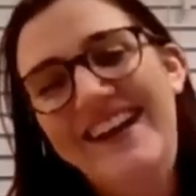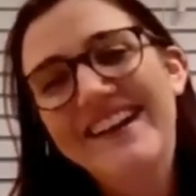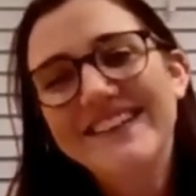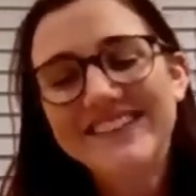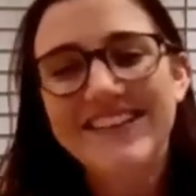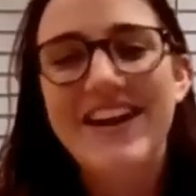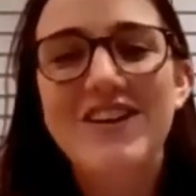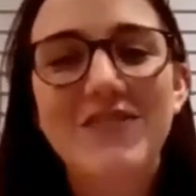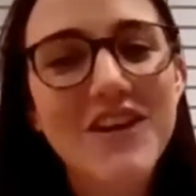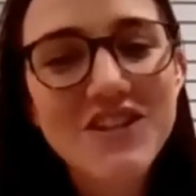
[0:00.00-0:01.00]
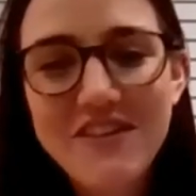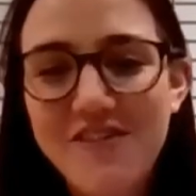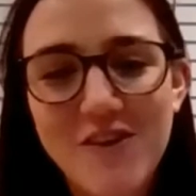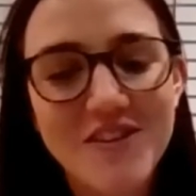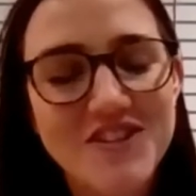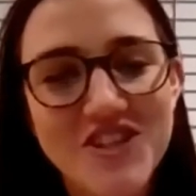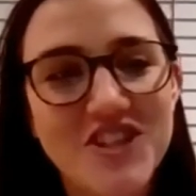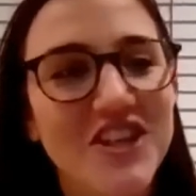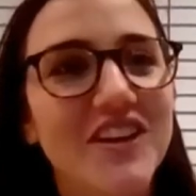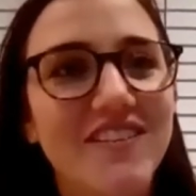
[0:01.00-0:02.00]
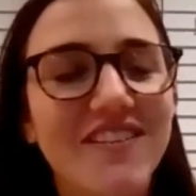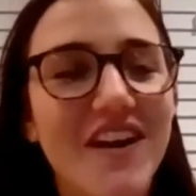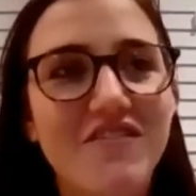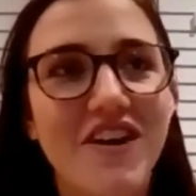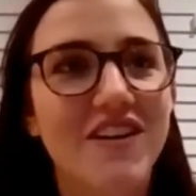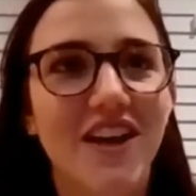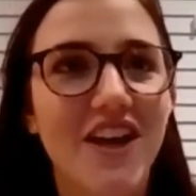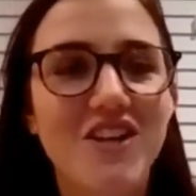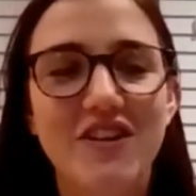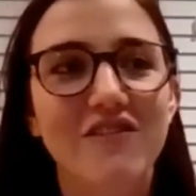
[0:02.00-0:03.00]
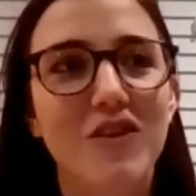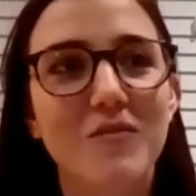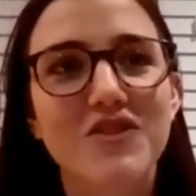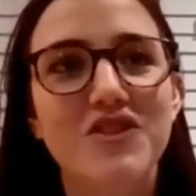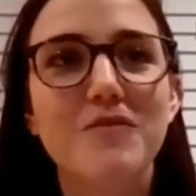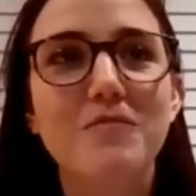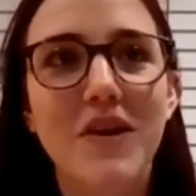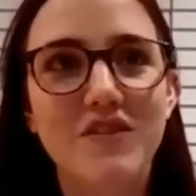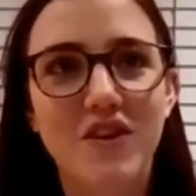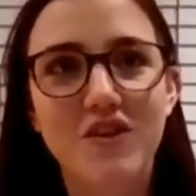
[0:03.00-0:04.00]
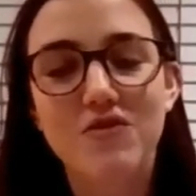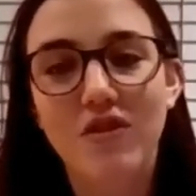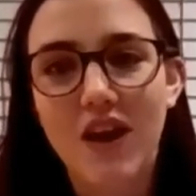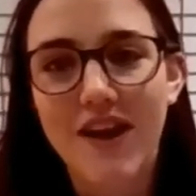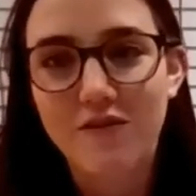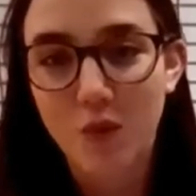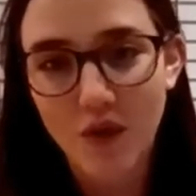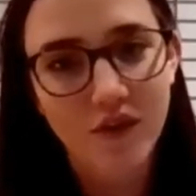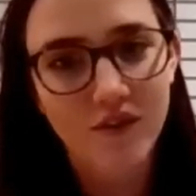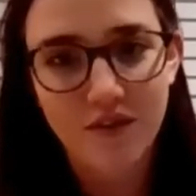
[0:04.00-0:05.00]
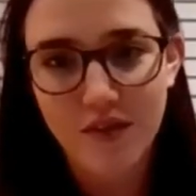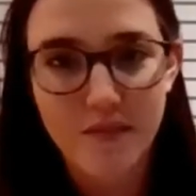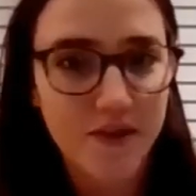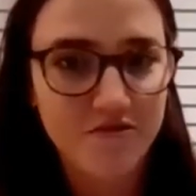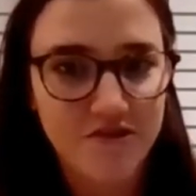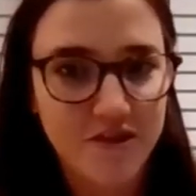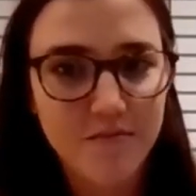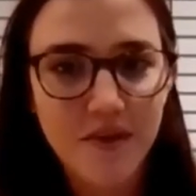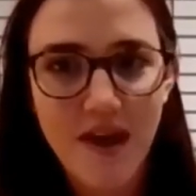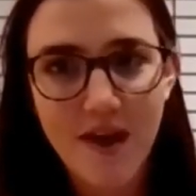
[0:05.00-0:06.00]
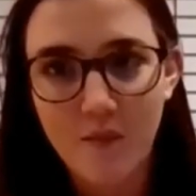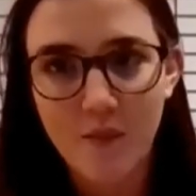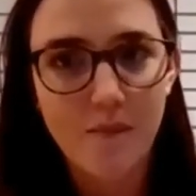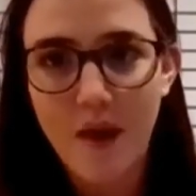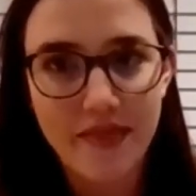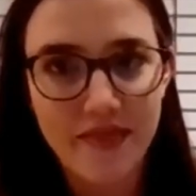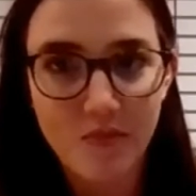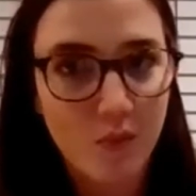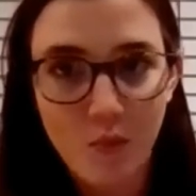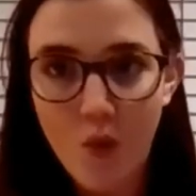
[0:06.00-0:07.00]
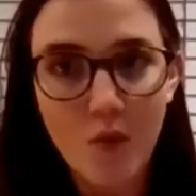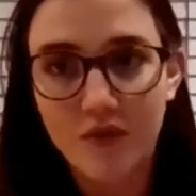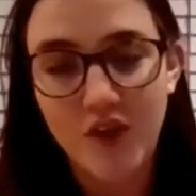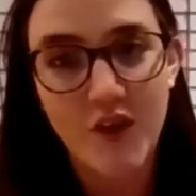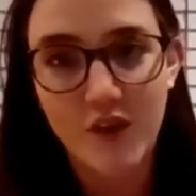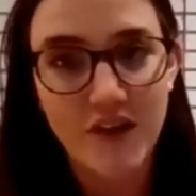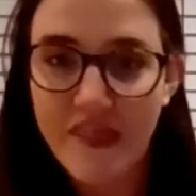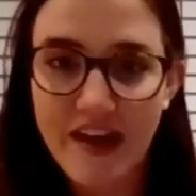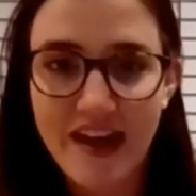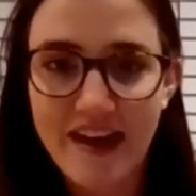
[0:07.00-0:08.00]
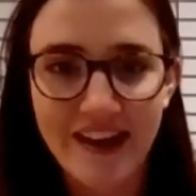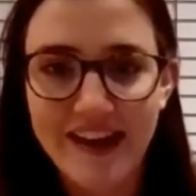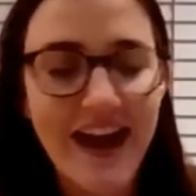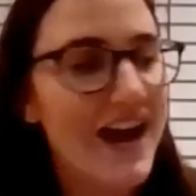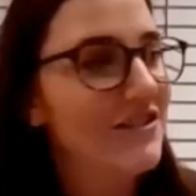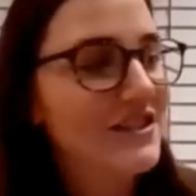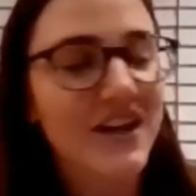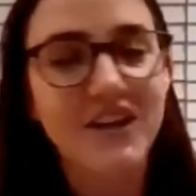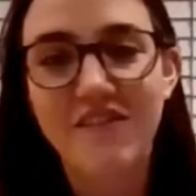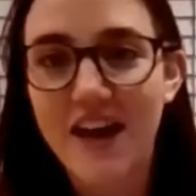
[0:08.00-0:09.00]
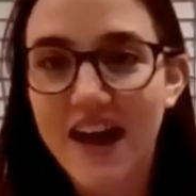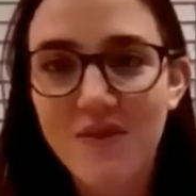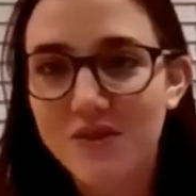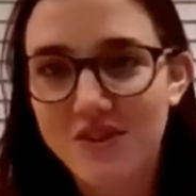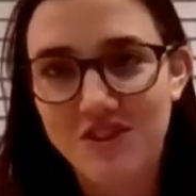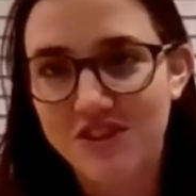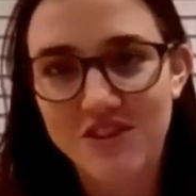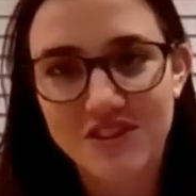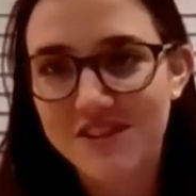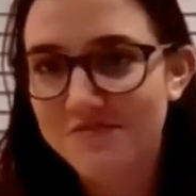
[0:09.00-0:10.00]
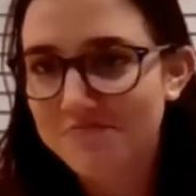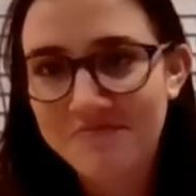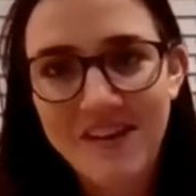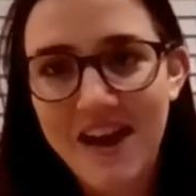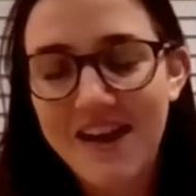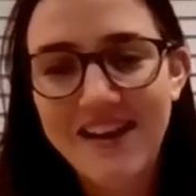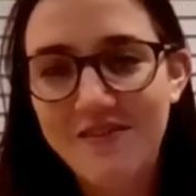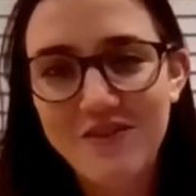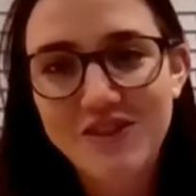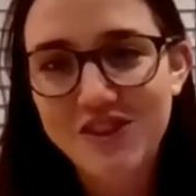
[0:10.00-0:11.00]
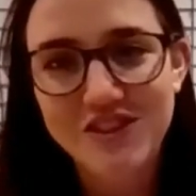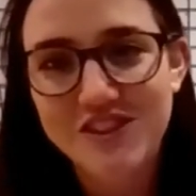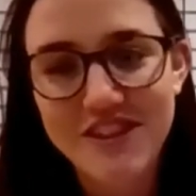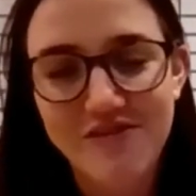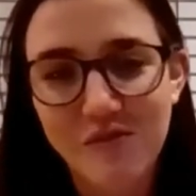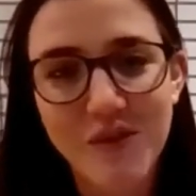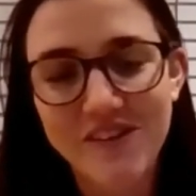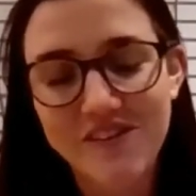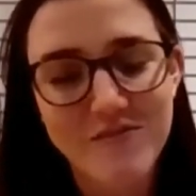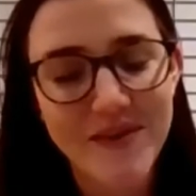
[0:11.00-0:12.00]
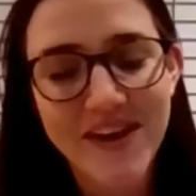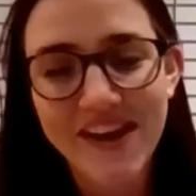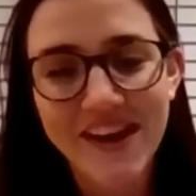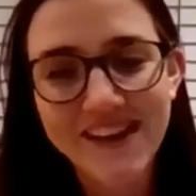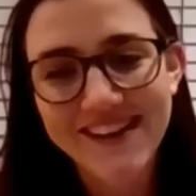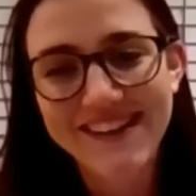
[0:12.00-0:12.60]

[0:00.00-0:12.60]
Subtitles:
Yeah. Especially a Formula student. I found like doing Formula student, my social life was the build room and what was going on in that. Like outside of that was just, it was just a different world for me.